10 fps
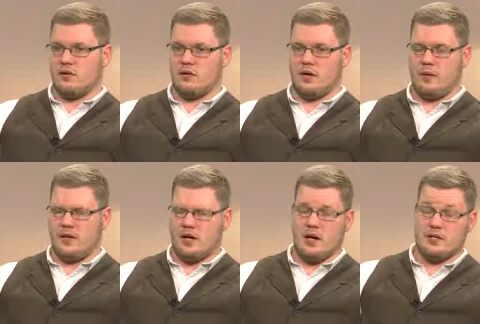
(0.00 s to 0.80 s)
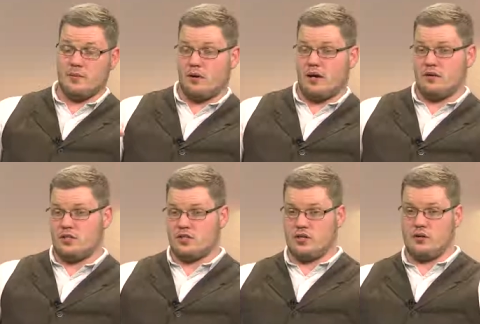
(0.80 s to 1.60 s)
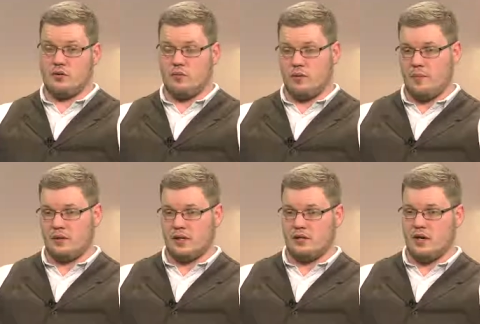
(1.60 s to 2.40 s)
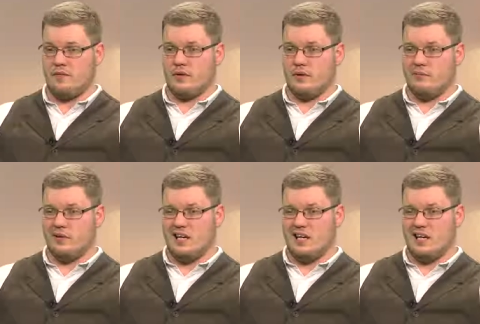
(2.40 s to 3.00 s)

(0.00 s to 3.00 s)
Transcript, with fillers: and I mean a Democratic legislator and a Republican governor.